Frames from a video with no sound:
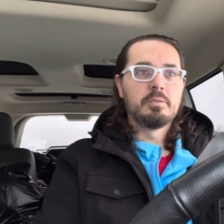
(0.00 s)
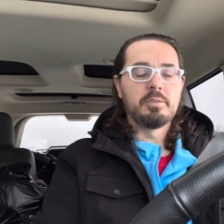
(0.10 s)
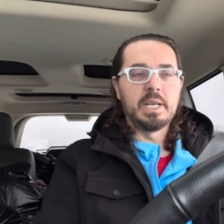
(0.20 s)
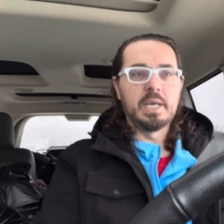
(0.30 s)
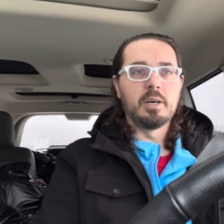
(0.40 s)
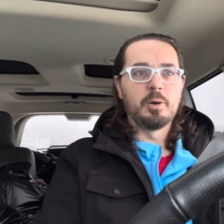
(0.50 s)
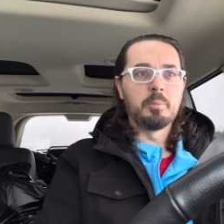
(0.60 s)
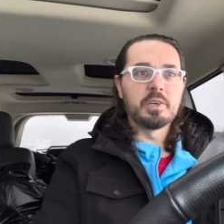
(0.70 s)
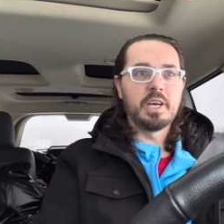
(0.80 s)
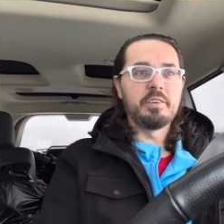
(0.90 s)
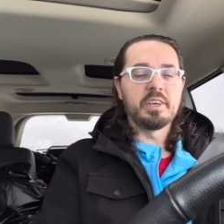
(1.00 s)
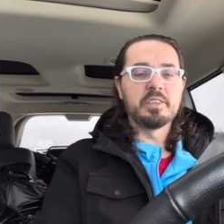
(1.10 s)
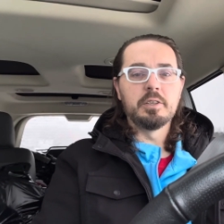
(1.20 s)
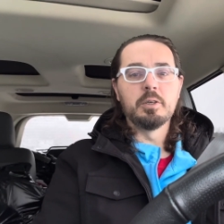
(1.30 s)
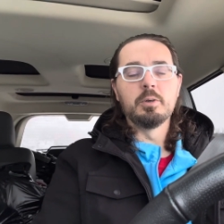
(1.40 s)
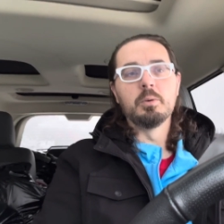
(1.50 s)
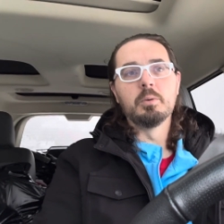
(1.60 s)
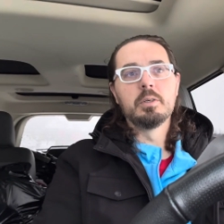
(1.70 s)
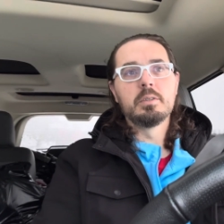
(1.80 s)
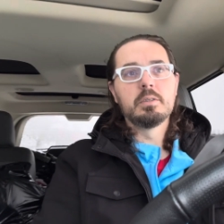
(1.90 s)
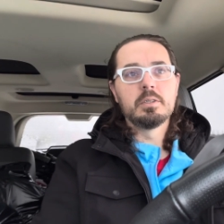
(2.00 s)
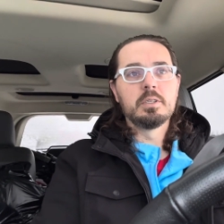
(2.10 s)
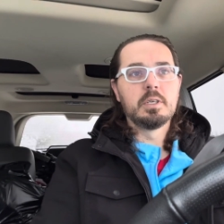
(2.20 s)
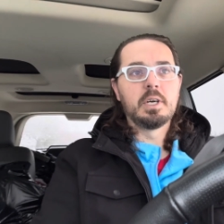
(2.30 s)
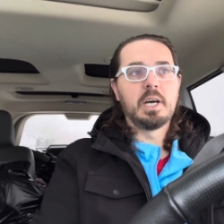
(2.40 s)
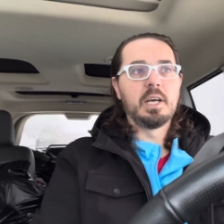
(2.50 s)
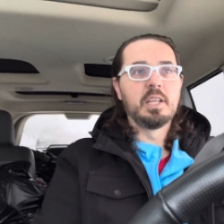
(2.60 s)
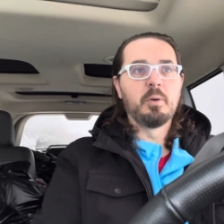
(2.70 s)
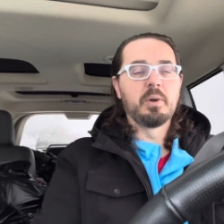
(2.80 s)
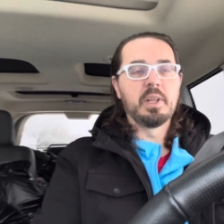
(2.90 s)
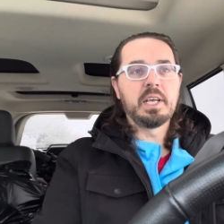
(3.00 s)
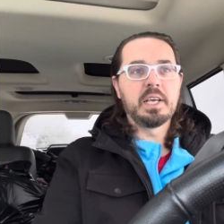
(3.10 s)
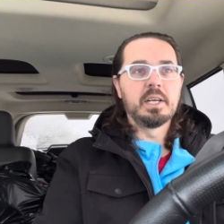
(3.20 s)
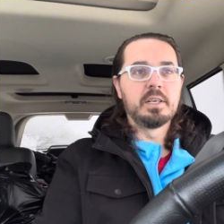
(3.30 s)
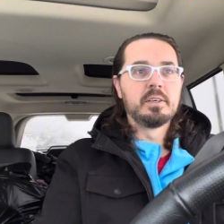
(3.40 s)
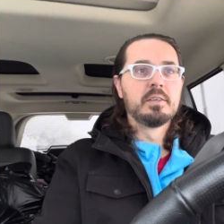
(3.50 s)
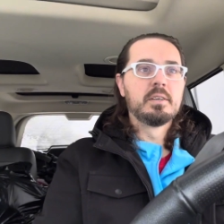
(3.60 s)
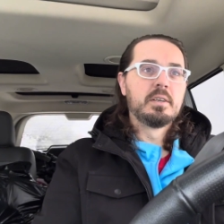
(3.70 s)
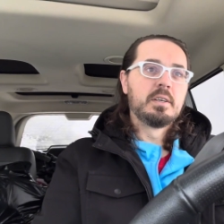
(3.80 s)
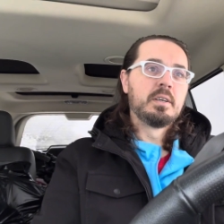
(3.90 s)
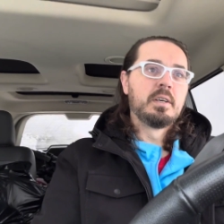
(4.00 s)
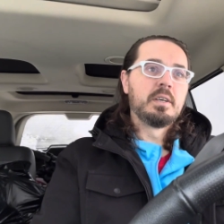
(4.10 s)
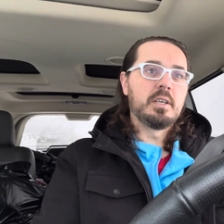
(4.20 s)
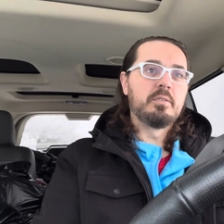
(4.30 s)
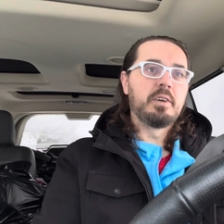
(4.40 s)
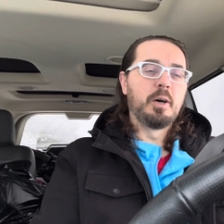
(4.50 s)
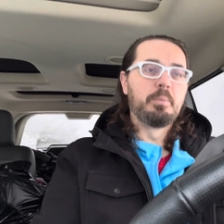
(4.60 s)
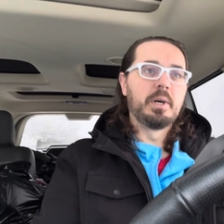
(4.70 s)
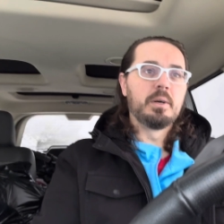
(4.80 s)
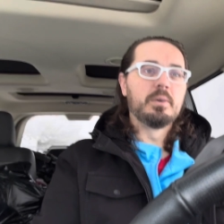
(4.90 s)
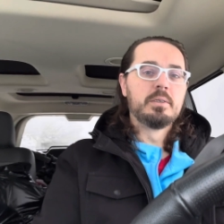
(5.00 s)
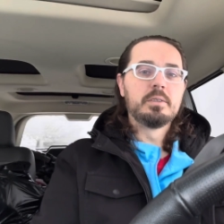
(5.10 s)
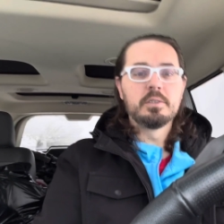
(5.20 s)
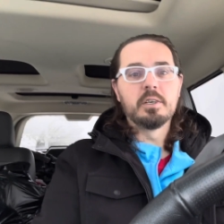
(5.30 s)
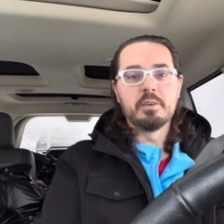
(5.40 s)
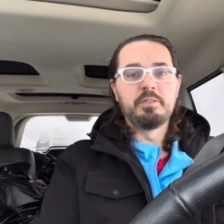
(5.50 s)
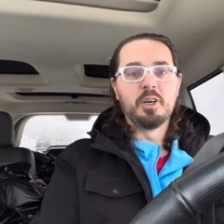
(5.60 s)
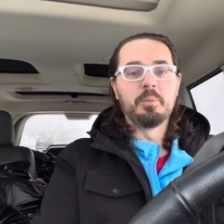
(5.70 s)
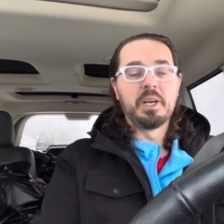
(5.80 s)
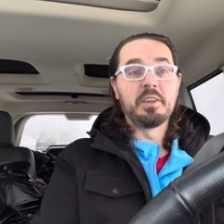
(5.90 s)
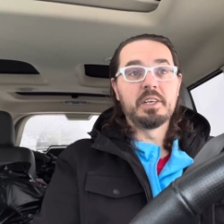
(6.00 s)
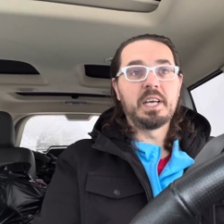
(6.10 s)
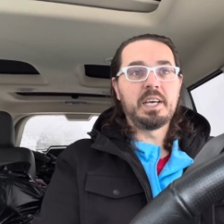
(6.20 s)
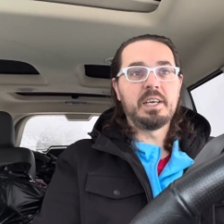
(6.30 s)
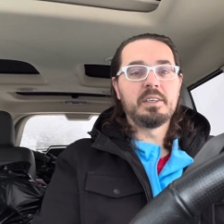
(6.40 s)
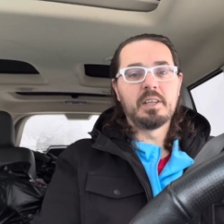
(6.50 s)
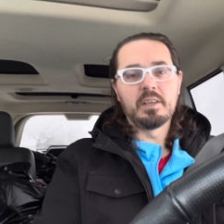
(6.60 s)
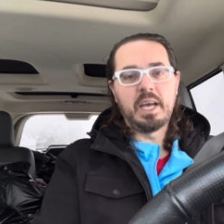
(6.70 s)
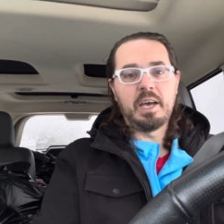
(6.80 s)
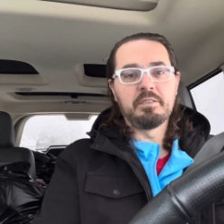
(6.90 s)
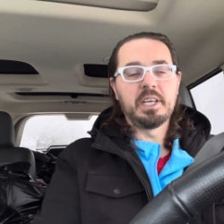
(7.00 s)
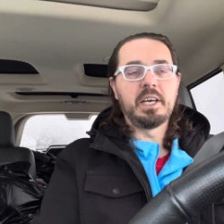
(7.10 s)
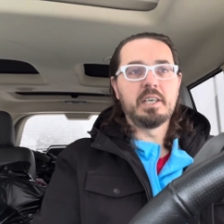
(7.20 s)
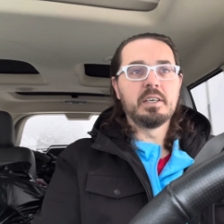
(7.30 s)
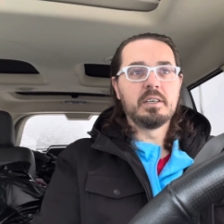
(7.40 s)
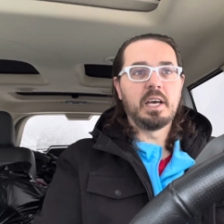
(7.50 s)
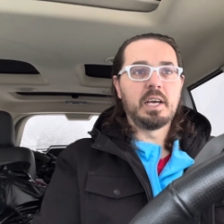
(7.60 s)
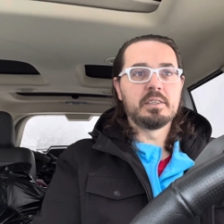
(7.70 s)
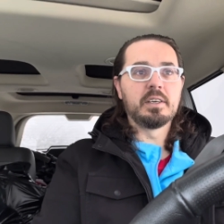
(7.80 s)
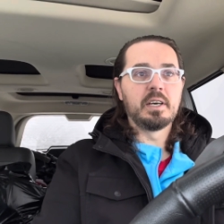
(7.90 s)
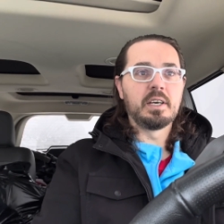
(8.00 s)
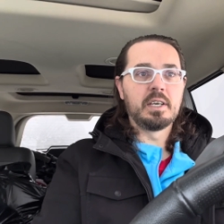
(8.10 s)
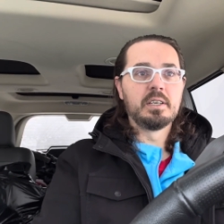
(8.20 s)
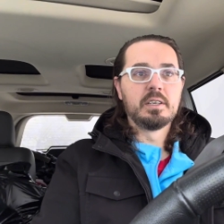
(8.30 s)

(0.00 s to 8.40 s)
For now, I'm driving to uh, Lower Lincoln and Valpo to film another day, another half day at uh,